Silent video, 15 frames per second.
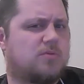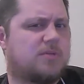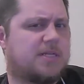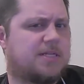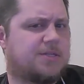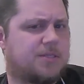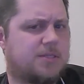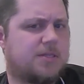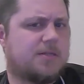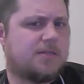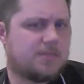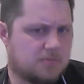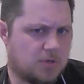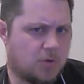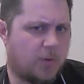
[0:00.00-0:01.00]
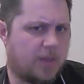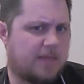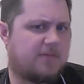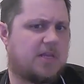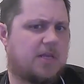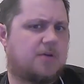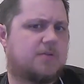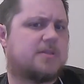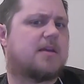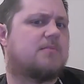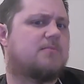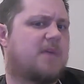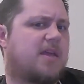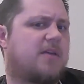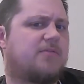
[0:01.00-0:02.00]
dishes, quick videos I can
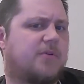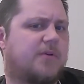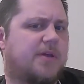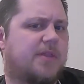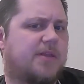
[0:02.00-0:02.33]
make for you.